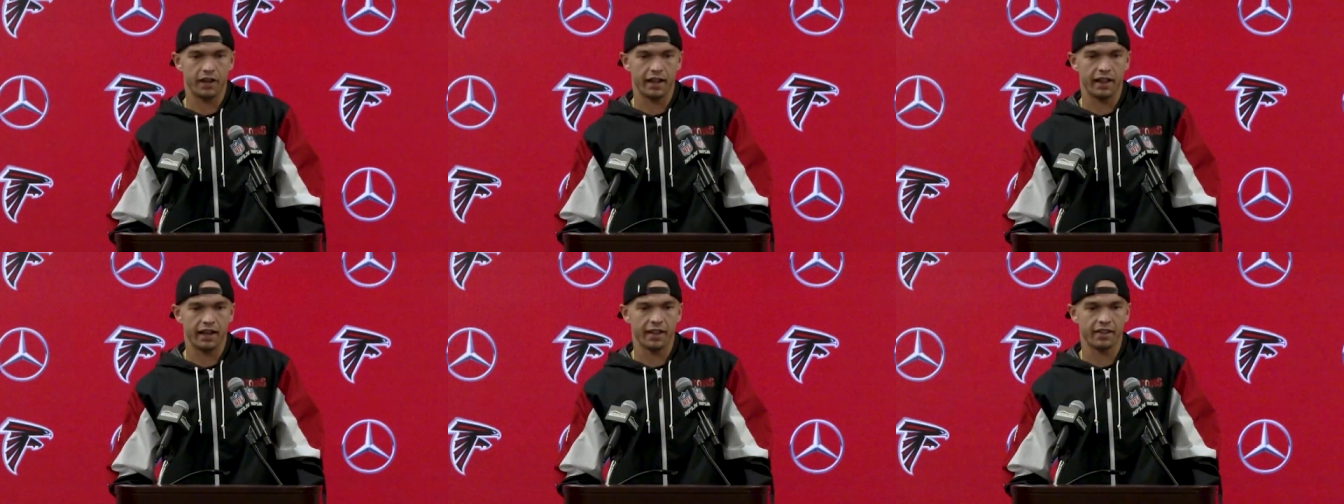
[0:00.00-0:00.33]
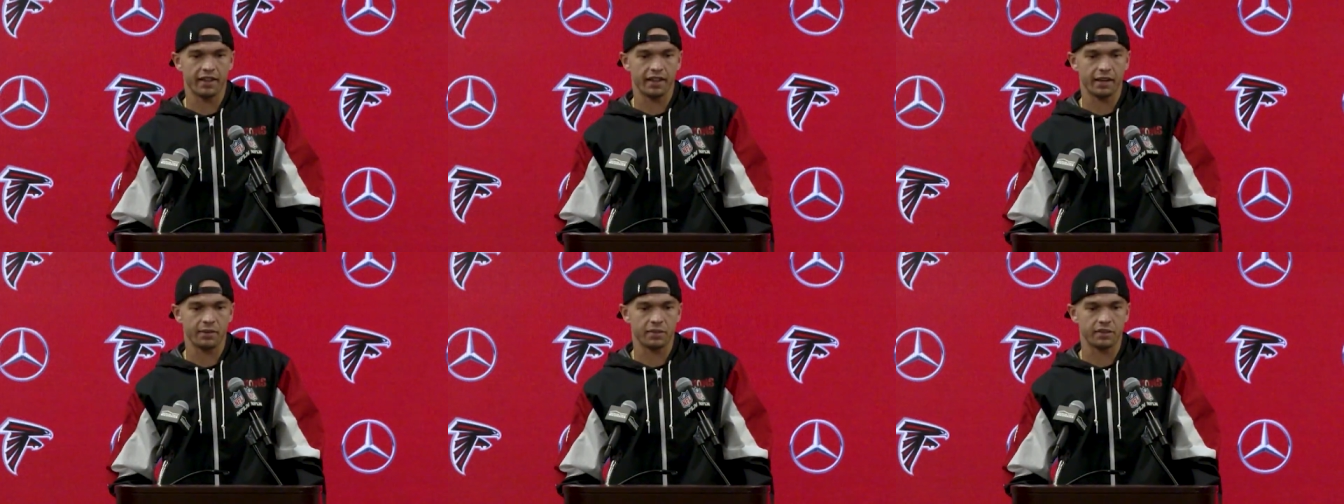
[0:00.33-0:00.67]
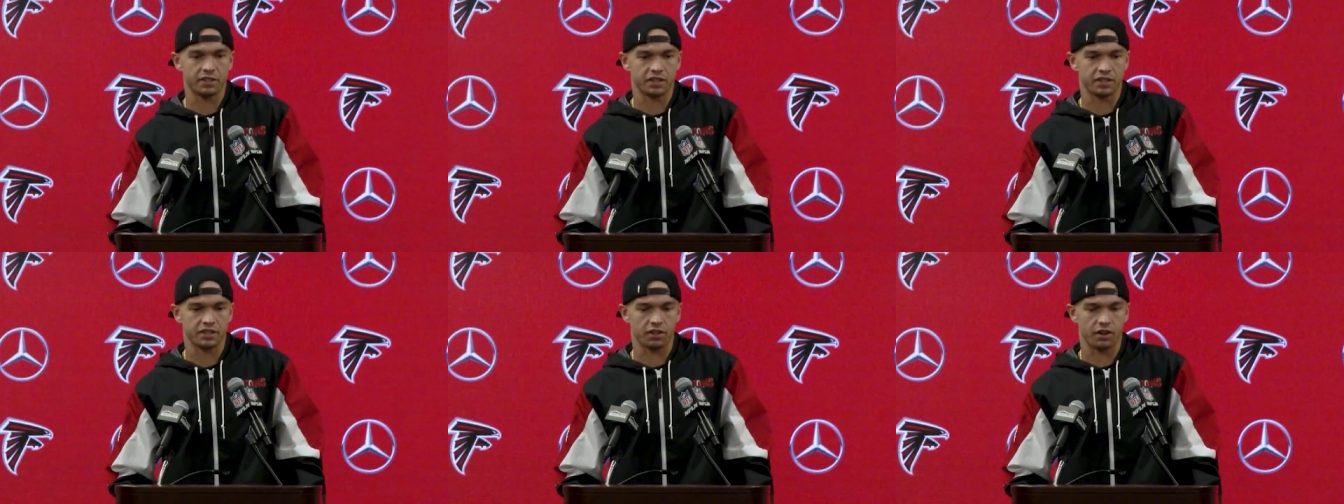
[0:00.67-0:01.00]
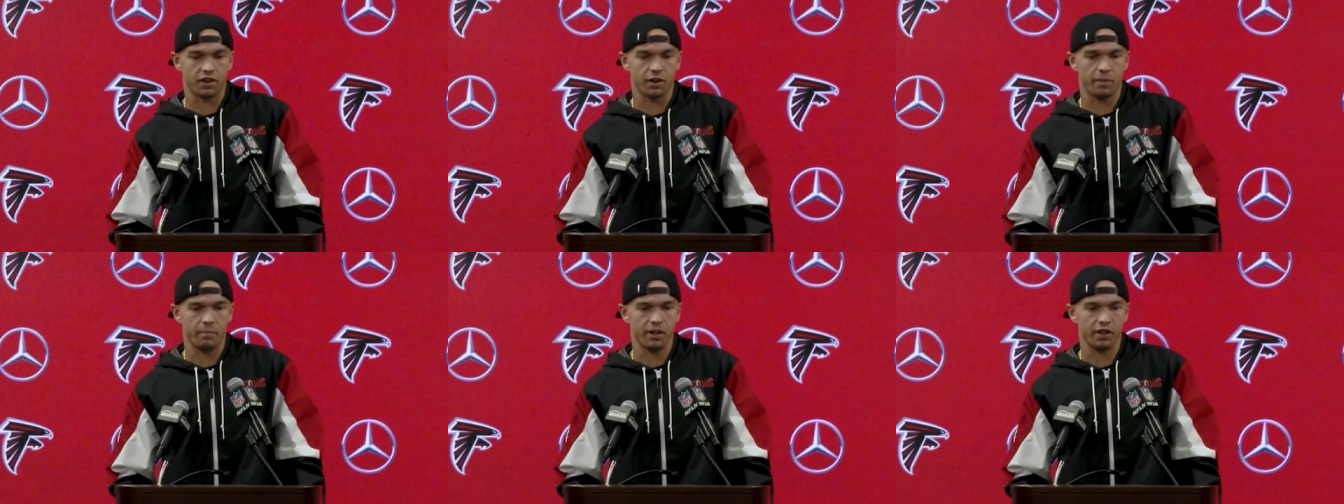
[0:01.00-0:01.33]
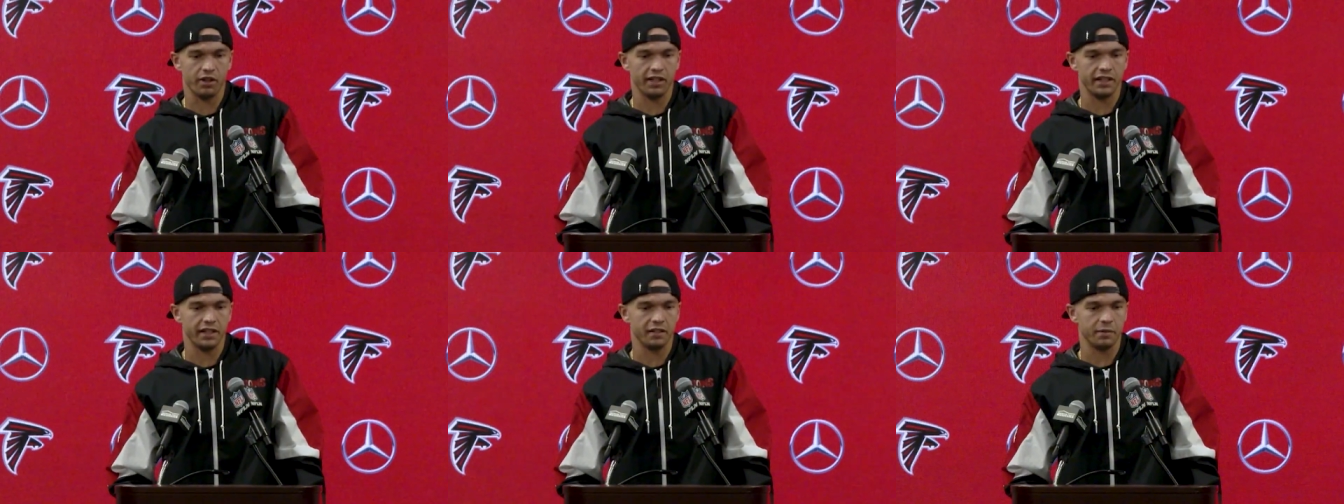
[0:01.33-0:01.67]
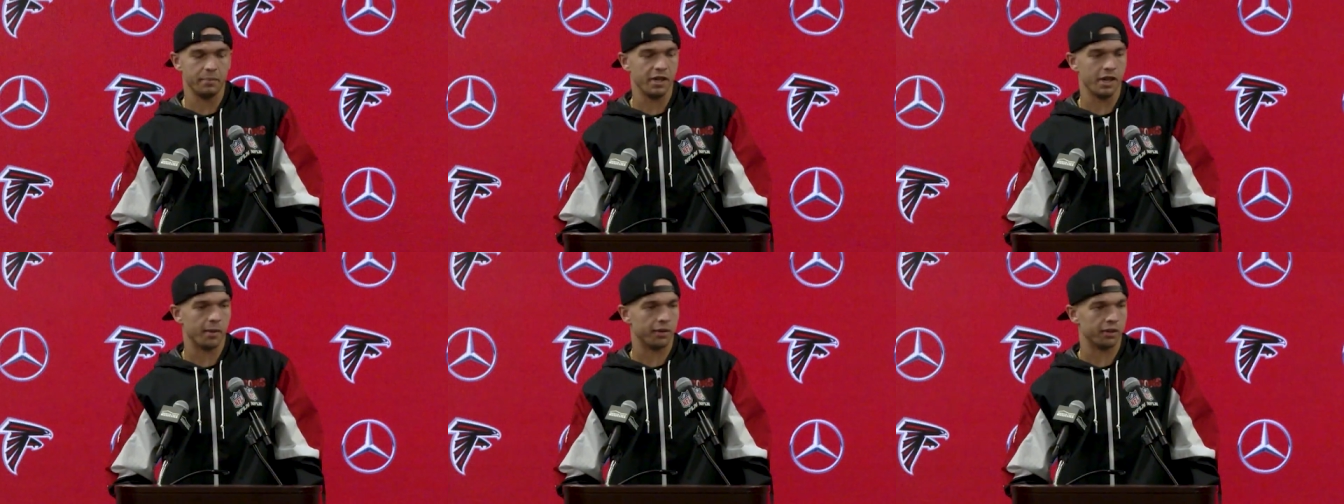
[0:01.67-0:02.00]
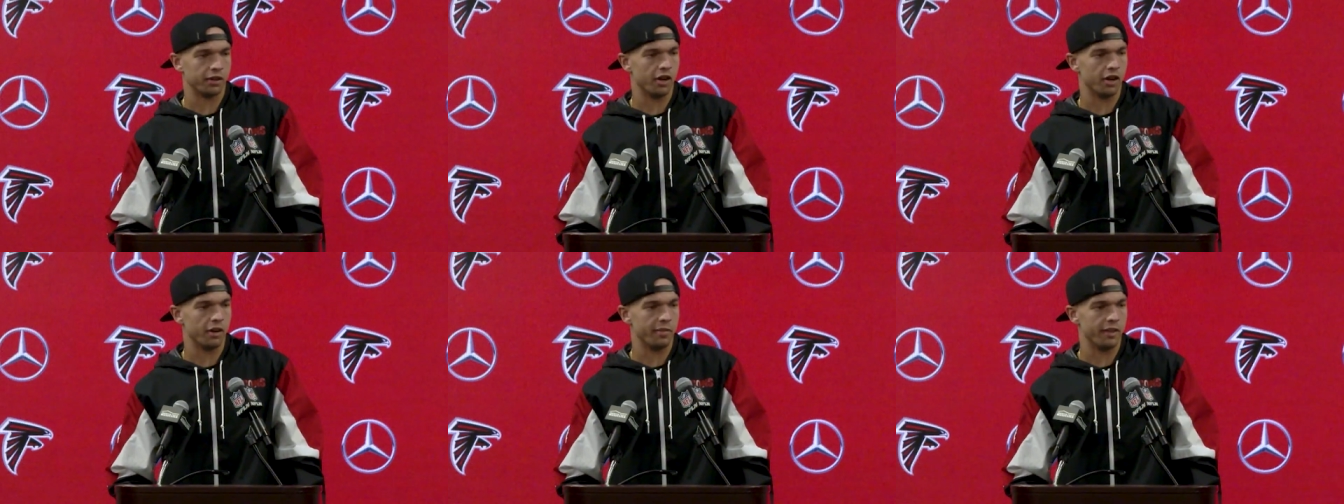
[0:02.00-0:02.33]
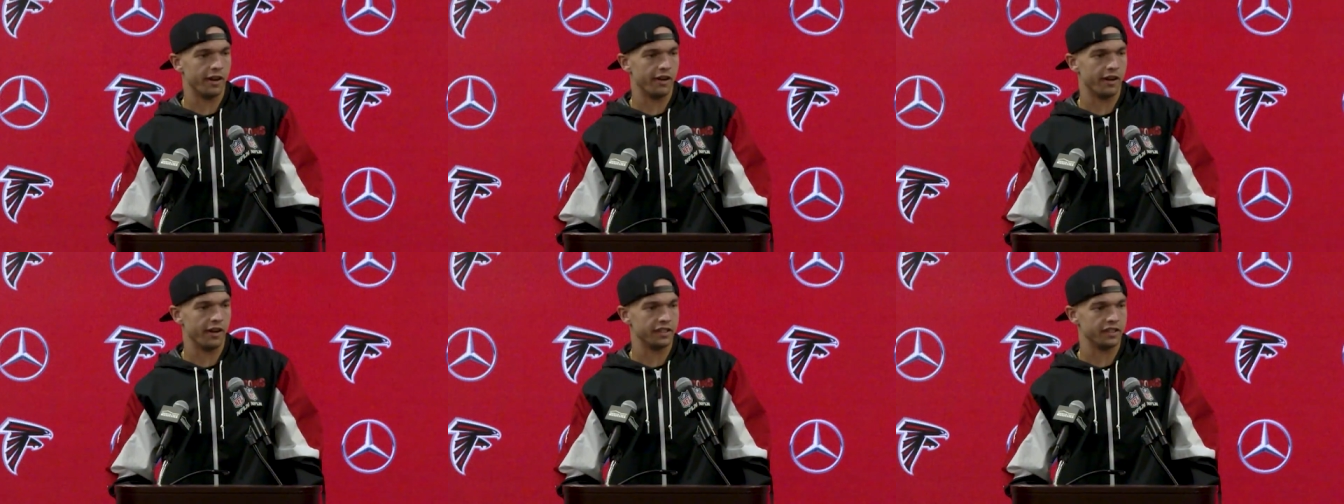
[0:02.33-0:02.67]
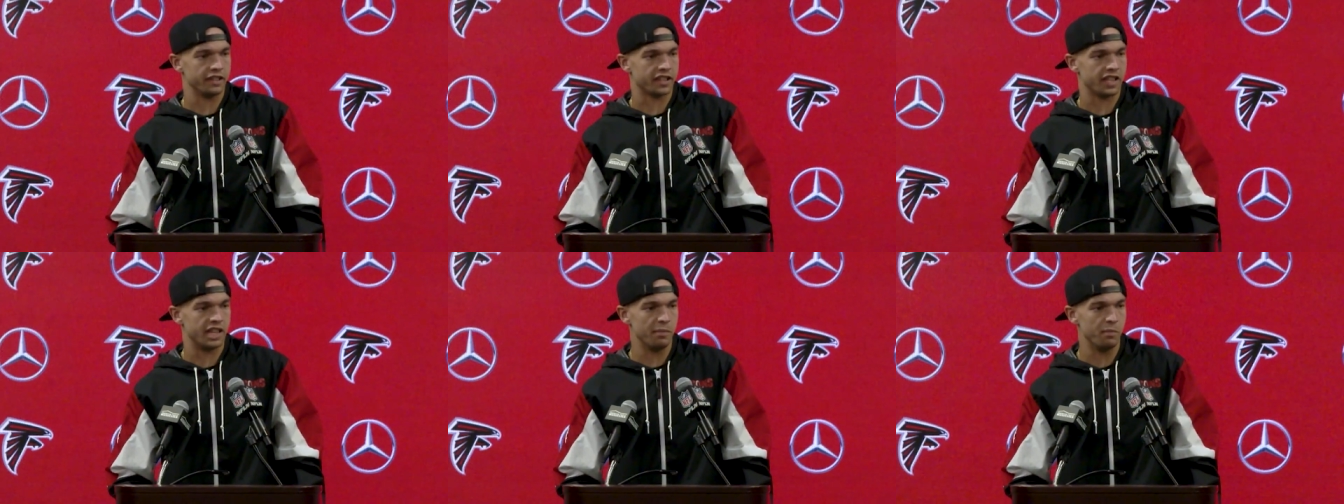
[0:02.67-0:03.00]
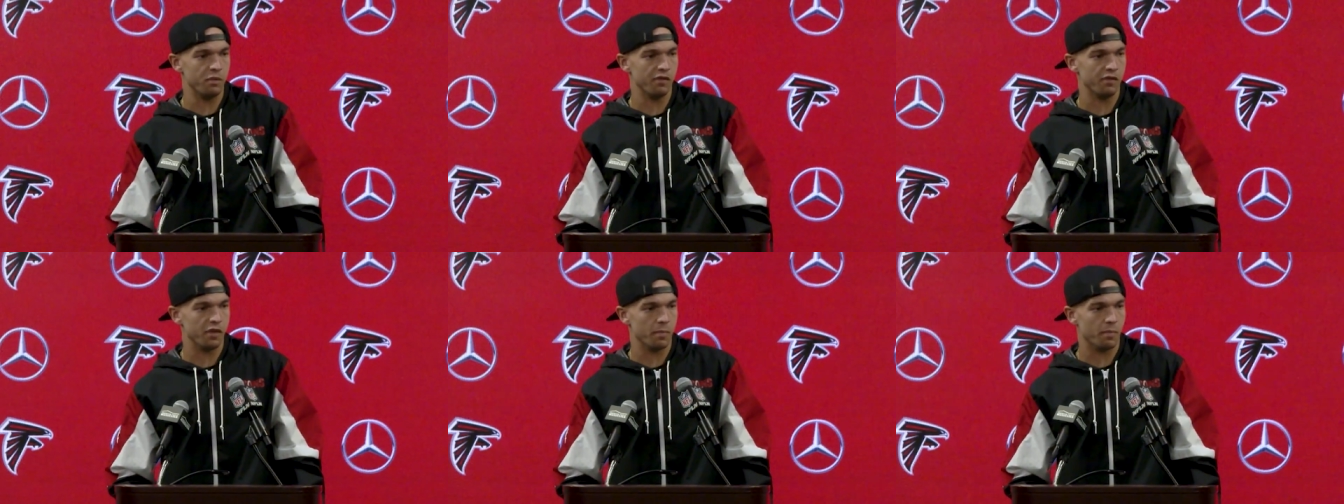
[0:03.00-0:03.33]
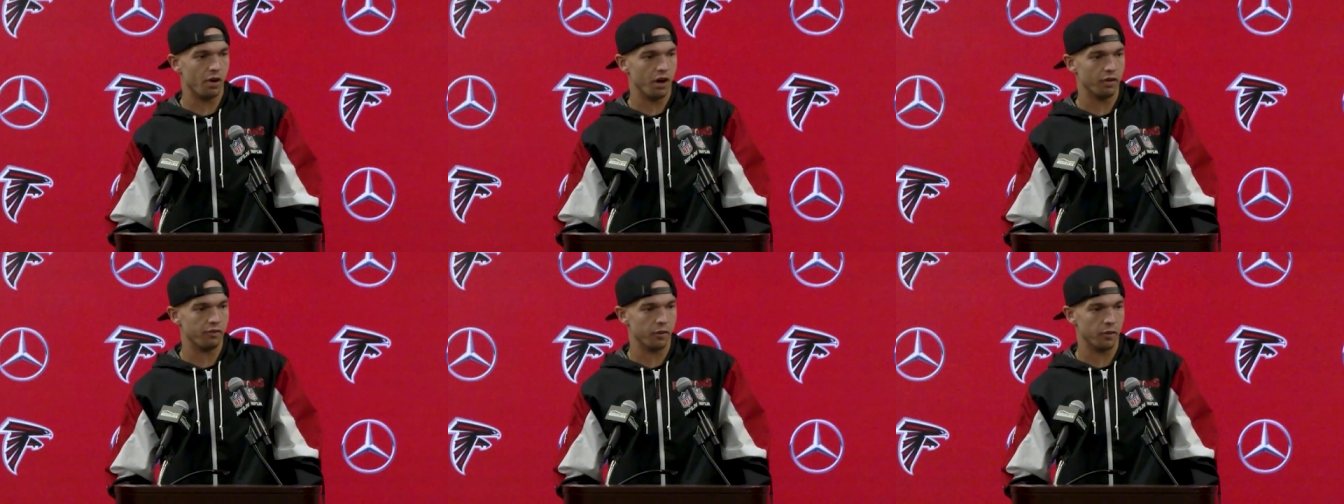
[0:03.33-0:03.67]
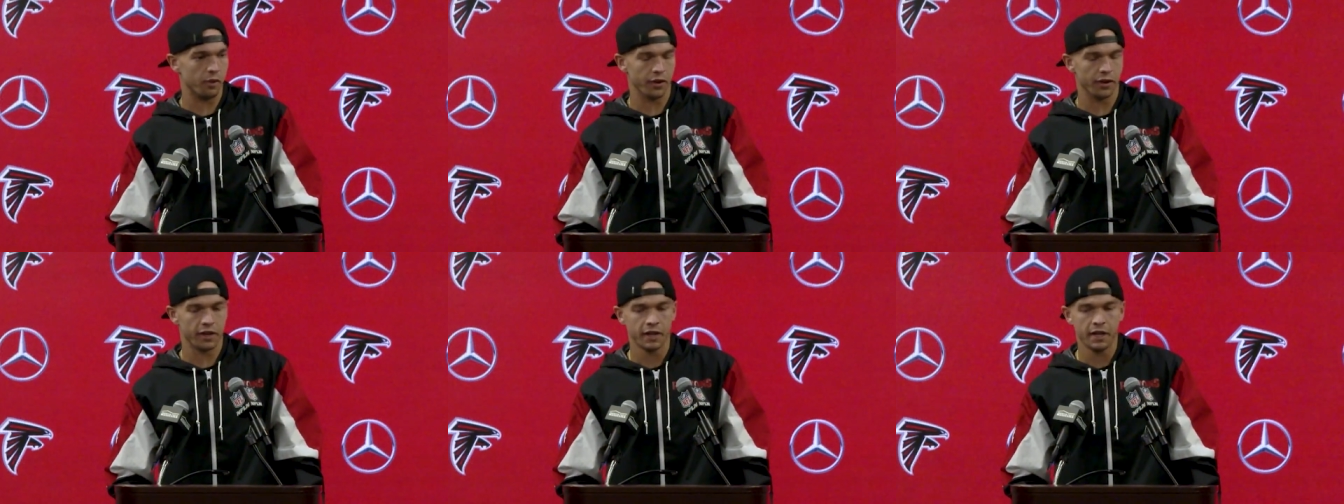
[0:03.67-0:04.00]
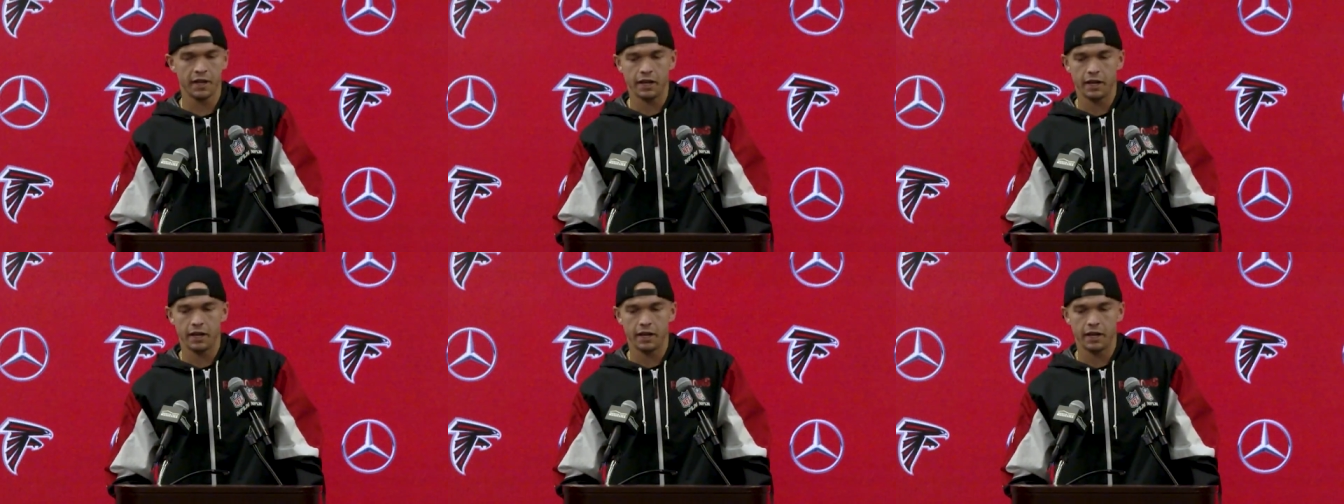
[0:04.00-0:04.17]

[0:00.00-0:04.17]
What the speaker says: I think it was just our ability to be able to go up there and just keep moving the ball forward.